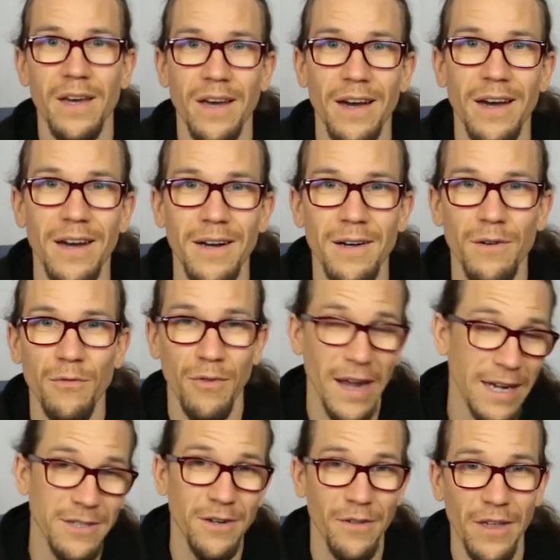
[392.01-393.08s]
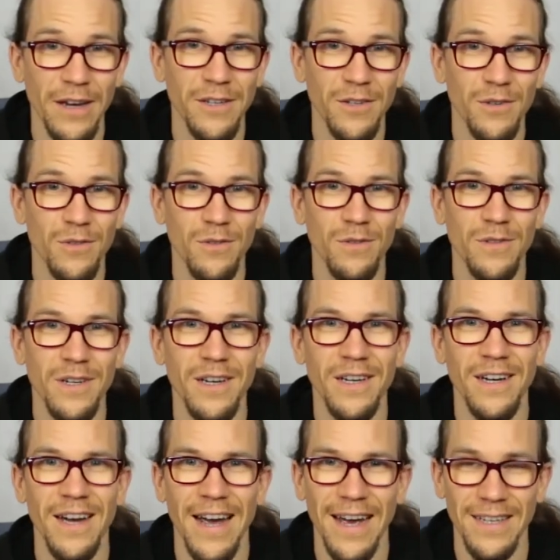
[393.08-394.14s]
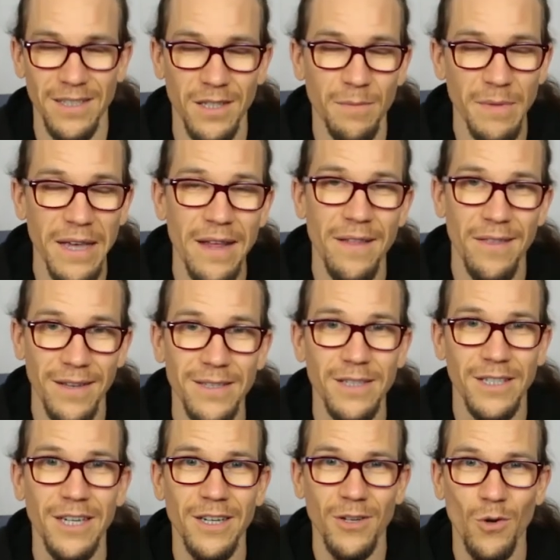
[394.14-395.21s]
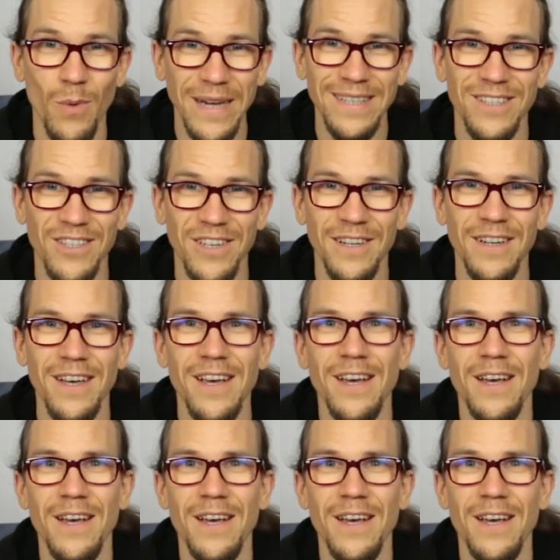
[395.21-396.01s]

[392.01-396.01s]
flattered that you ask me this question.